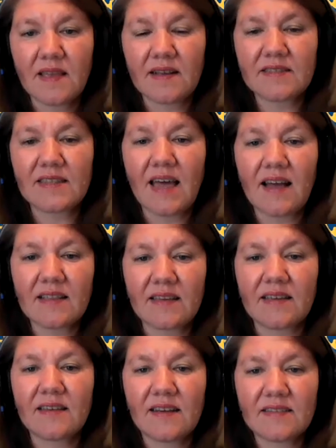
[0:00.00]
Yep.
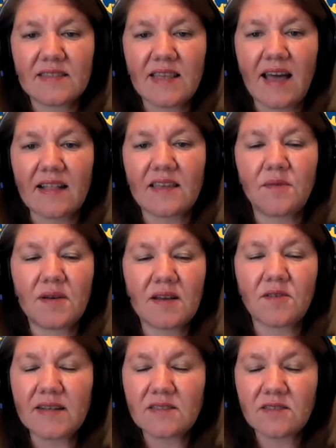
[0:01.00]
Exactly. Exactly. What
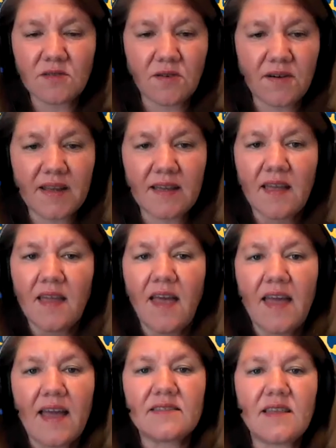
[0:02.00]
a great yeah. story
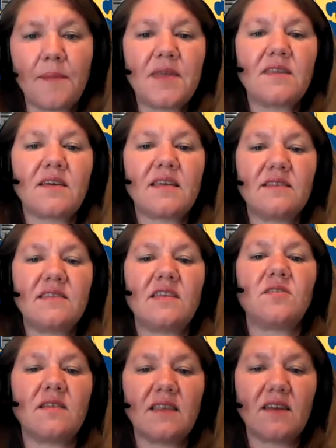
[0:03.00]
and something to
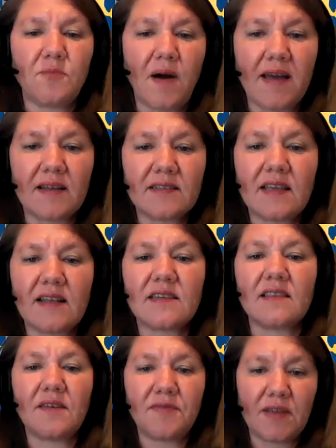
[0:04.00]
continue to live by. It's it's
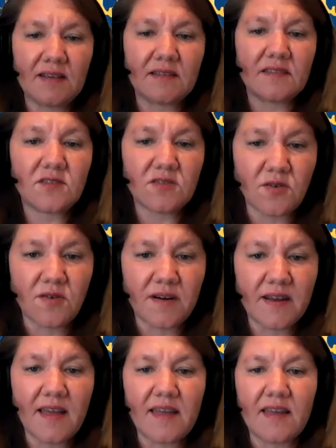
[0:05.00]
a living
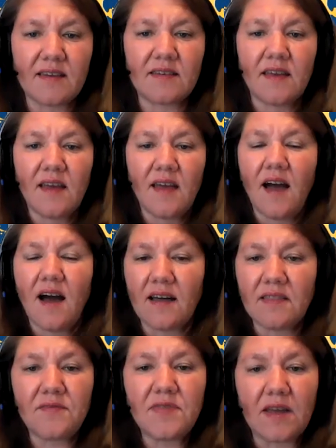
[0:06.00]
story. And mm-hmm.
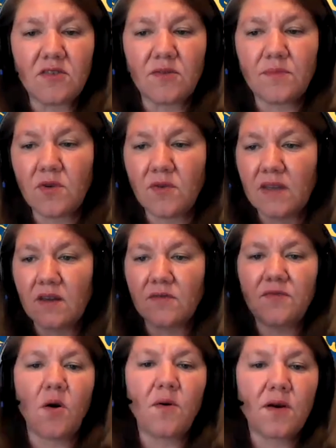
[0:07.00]
I love that you're moving
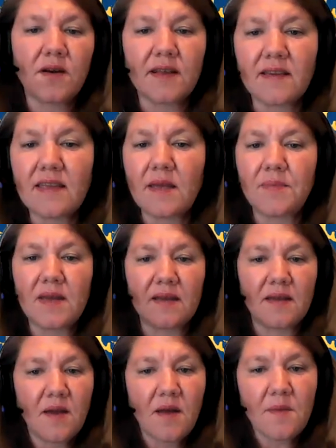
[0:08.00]
it forward and
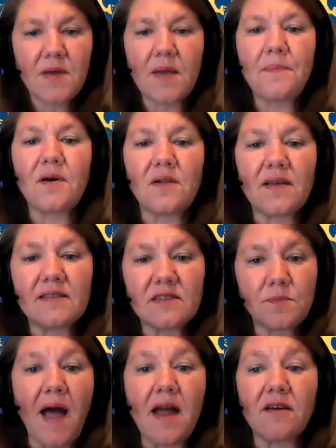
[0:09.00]
keeping people
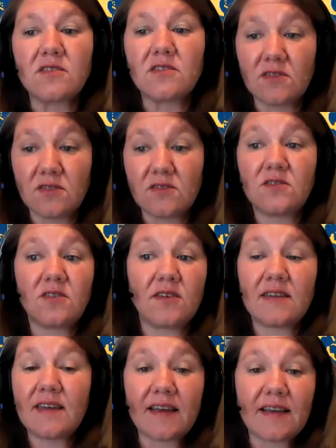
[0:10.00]
inspired to to
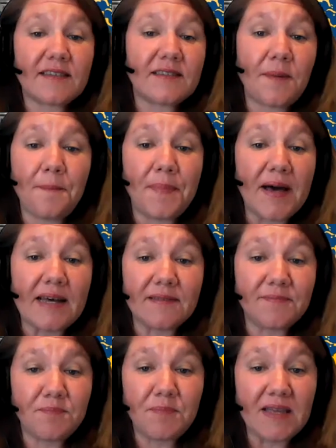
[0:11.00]
kick some butt
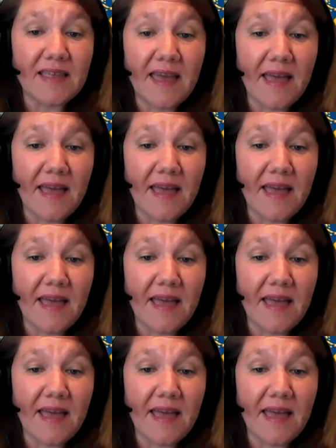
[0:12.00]
and be the